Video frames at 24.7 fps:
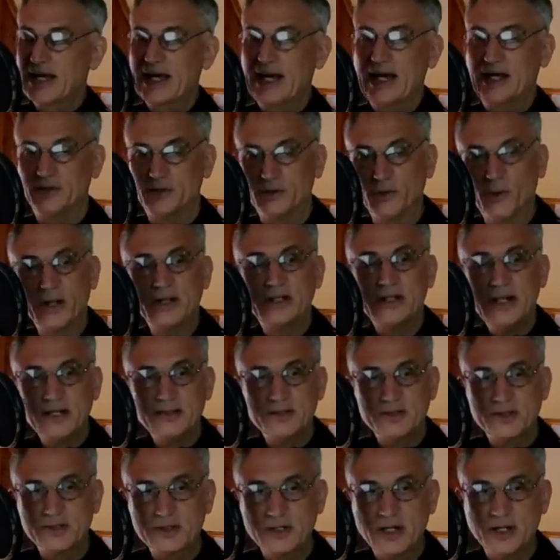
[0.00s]
And during
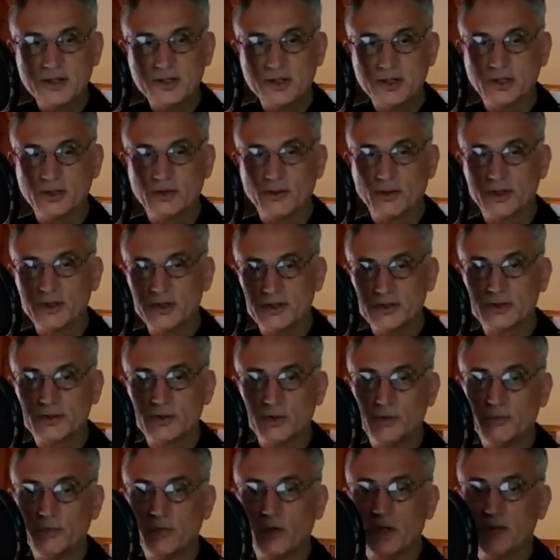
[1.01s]
that discussion, during the
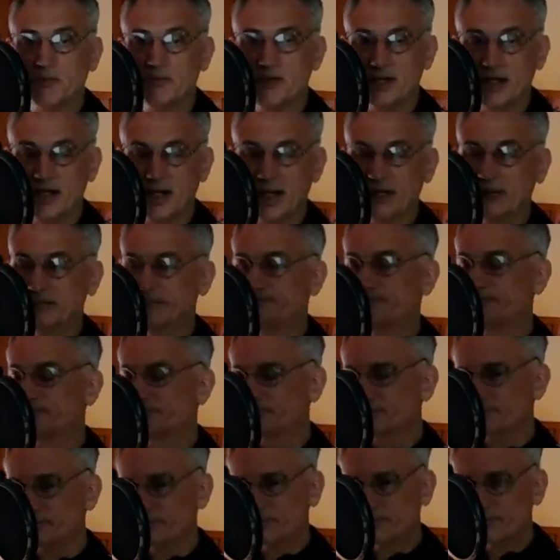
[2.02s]
school board meeting,
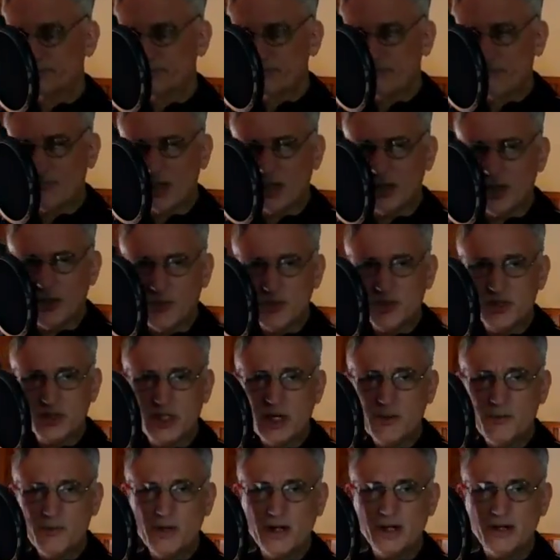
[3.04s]
there was
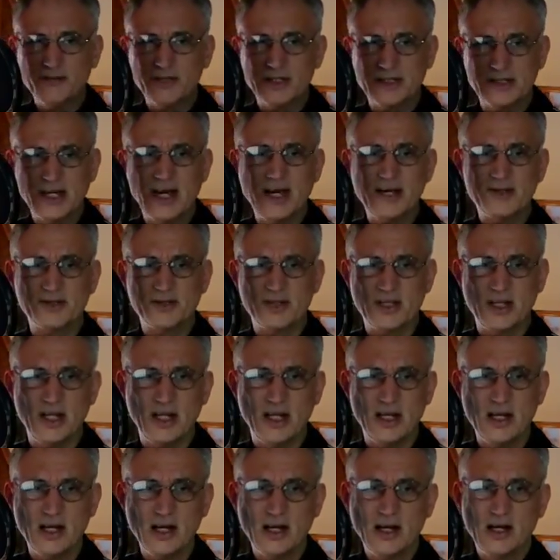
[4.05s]
somewhat of a
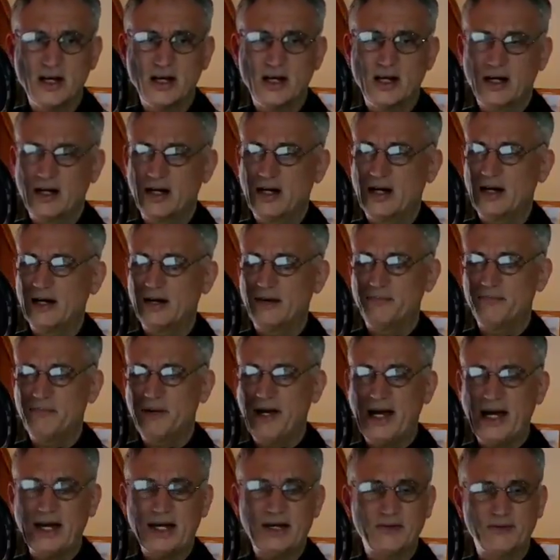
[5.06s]
testy
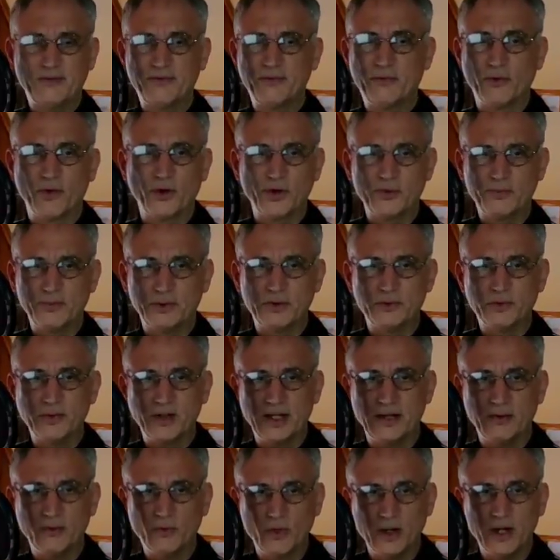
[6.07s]
back and forth
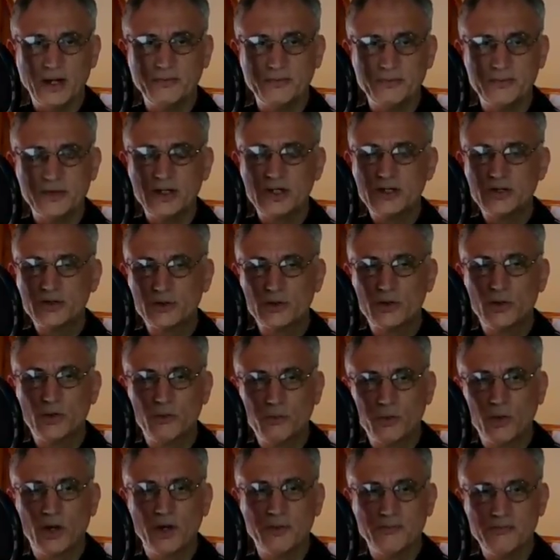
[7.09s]
between one school
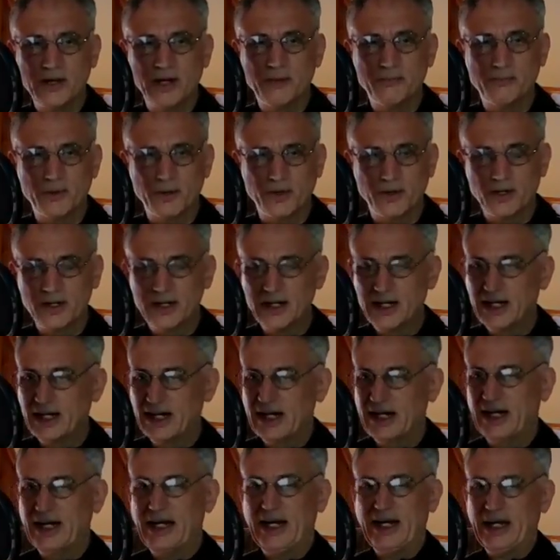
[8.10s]
board member
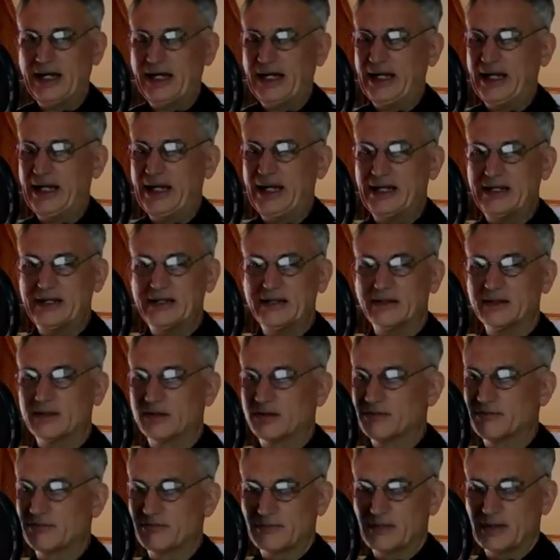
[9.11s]
and
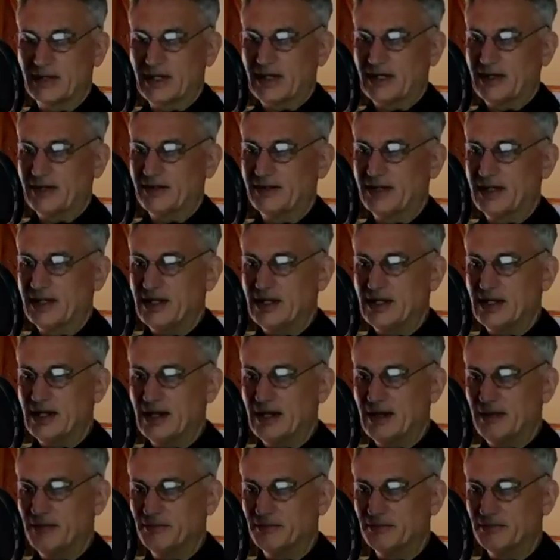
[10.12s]
the
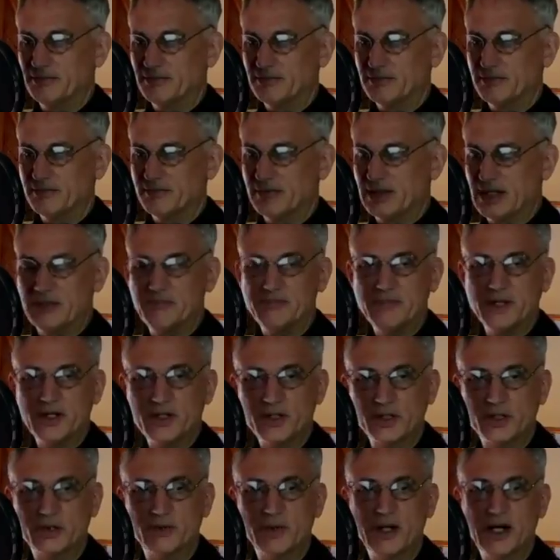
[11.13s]

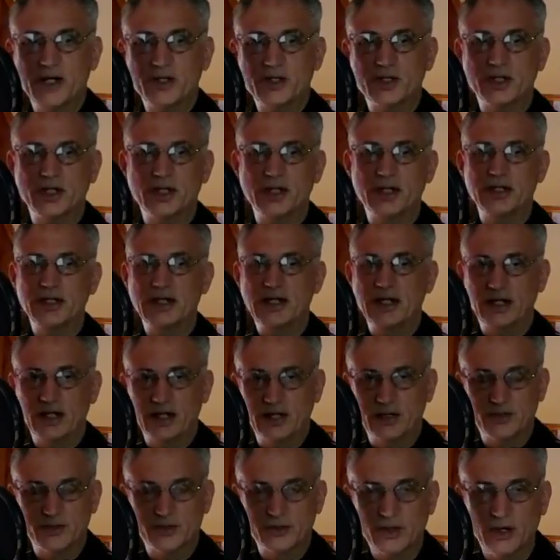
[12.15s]
administration and a
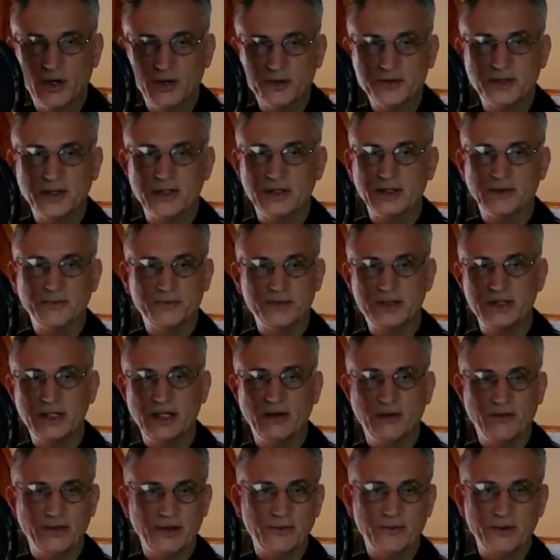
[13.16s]
consultant that was
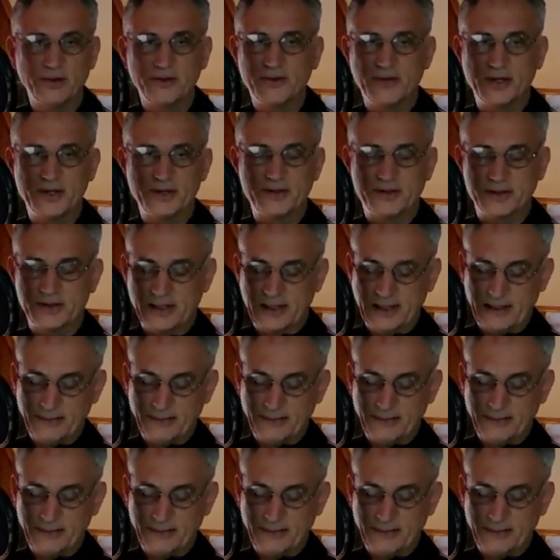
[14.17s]
dealing with this